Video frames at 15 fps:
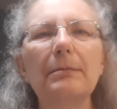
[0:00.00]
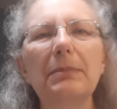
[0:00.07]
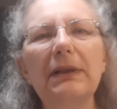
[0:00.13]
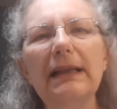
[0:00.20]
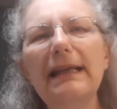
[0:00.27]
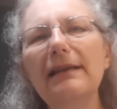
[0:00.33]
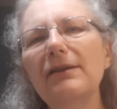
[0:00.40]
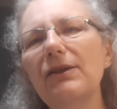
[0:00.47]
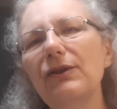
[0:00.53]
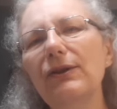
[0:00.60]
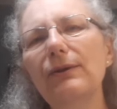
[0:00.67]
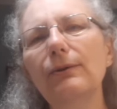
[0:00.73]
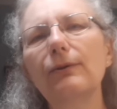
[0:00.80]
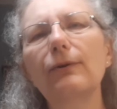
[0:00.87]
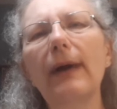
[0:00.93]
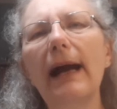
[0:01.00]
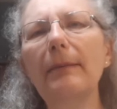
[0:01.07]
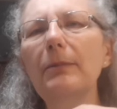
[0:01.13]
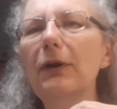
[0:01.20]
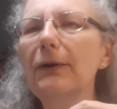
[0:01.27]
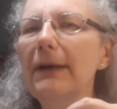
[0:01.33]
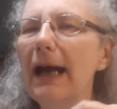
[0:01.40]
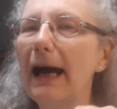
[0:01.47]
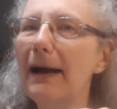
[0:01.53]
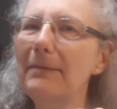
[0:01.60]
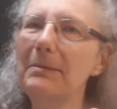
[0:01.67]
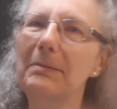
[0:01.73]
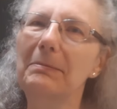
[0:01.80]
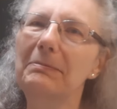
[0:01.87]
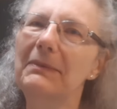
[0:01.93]
please do grab your
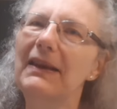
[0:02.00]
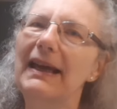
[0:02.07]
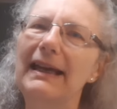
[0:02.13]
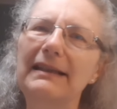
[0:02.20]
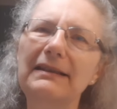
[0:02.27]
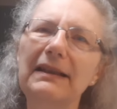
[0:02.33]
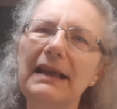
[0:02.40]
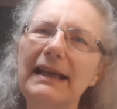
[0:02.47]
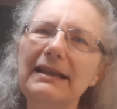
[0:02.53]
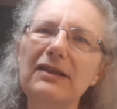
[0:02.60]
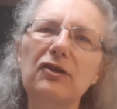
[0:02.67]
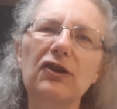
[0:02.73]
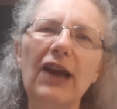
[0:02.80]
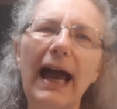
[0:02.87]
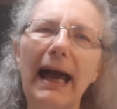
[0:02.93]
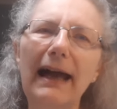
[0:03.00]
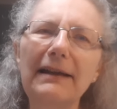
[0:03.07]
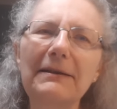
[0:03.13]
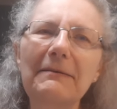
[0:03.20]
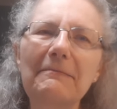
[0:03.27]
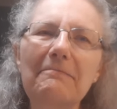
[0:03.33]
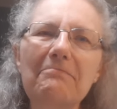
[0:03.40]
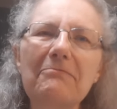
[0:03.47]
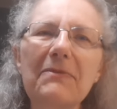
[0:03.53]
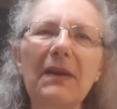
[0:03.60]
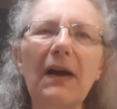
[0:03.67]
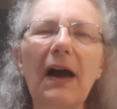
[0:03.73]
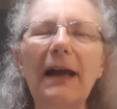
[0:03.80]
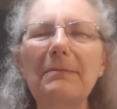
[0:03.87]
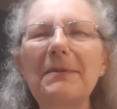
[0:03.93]
cup and let's chat.
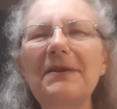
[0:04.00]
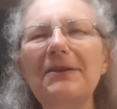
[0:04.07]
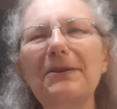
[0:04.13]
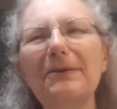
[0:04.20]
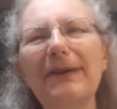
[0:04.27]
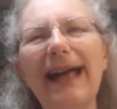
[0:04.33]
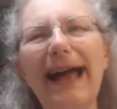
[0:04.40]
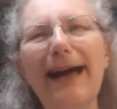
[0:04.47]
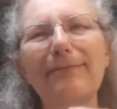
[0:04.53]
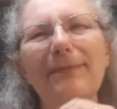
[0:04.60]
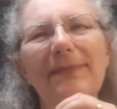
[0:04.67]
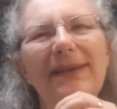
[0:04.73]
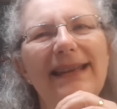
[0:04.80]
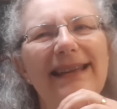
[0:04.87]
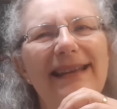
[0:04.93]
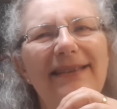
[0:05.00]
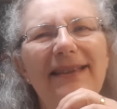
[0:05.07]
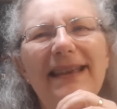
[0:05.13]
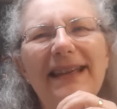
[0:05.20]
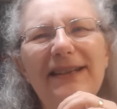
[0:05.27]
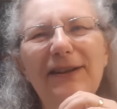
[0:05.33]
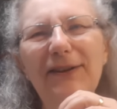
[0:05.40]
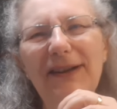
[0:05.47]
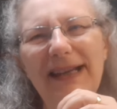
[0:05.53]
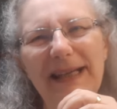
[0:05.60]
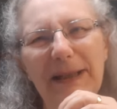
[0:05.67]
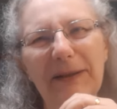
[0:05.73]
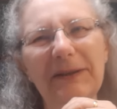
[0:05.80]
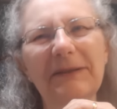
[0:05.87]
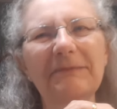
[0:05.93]
I'm so happy that you're
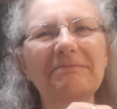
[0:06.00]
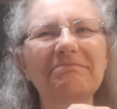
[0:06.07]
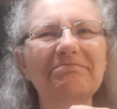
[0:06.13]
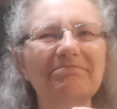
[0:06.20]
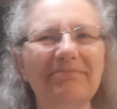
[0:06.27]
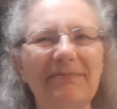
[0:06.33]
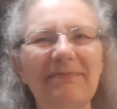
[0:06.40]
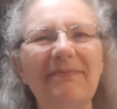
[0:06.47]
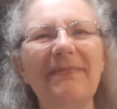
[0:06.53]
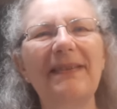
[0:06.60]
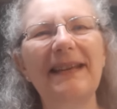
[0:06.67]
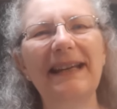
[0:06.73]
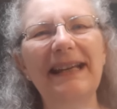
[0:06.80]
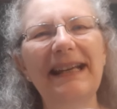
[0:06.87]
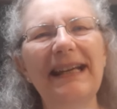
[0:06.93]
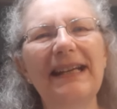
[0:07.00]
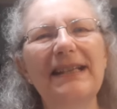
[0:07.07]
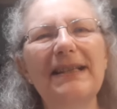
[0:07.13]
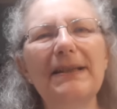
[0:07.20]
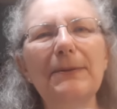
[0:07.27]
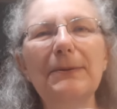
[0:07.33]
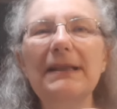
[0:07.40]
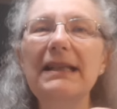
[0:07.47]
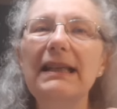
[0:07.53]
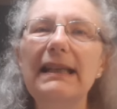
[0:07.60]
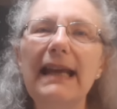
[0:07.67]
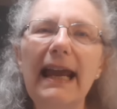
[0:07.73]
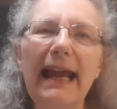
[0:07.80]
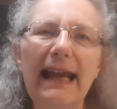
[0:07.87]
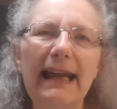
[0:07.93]
here. So
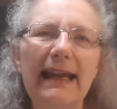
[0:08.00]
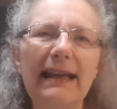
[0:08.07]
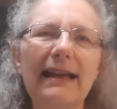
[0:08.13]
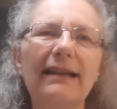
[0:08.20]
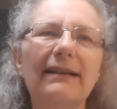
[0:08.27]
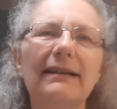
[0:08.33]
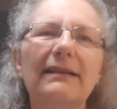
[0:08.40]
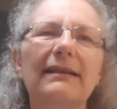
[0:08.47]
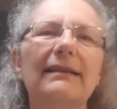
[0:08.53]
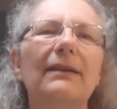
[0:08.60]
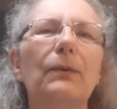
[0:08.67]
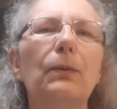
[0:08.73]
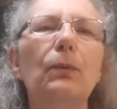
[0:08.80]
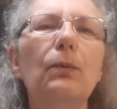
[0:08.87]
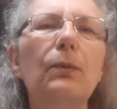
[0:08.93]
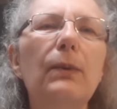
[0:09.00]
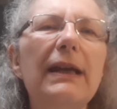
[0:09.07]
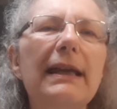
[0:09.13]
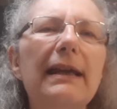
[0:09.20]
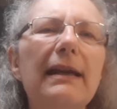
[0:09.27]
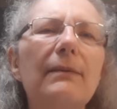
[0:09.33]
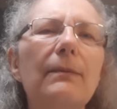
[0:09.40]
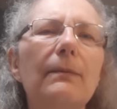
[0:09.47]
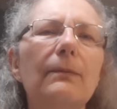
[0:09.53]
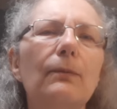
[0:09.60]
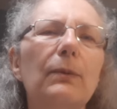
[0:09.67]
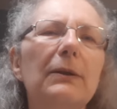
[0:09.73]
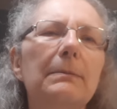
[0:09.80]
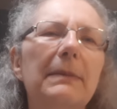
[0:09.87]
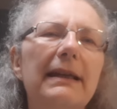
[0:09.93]
today we
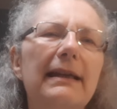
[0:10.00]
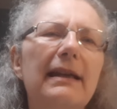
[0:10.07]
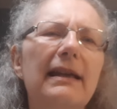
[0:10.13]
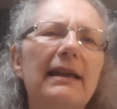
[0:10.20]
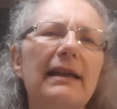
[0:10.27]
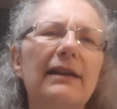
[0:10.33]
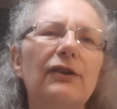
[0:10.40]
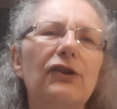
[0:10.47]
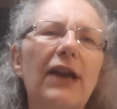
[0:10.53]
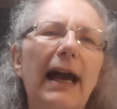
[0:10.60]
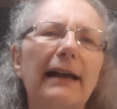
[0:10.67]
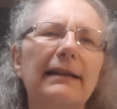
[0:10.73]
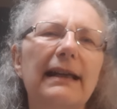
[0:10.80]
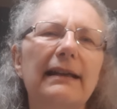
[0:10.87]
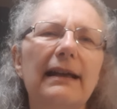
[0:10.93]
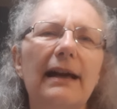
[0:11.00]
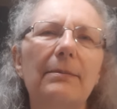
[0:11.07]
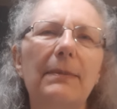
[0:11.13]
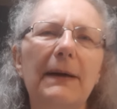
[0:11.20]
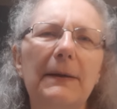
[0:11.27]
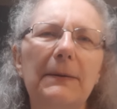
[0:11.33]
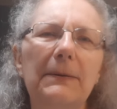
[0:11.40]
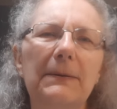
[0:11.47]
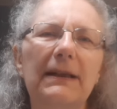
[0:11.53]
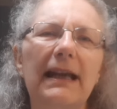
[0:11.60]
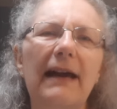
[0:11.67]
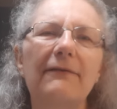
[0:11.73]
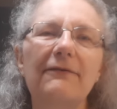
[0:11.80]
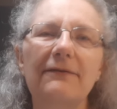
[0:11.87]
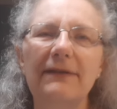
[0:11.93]
will be chatting about
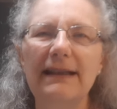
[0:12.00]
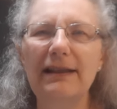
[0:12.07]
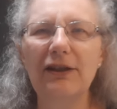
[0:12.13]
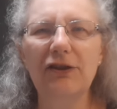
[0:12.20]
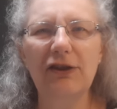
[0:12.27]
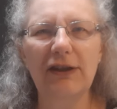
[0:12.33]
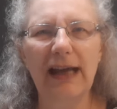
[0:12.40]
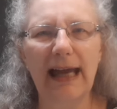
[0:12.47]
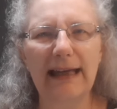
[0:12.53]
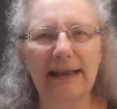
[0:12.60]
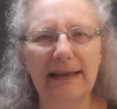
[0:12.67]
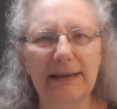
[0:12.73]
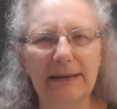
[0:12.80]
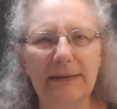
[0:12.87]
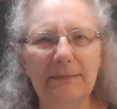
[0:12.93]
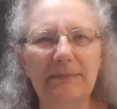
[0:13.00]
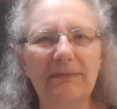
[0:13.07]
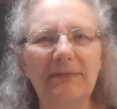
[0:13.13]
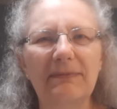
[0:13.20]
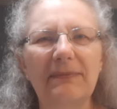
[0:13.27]
a finished item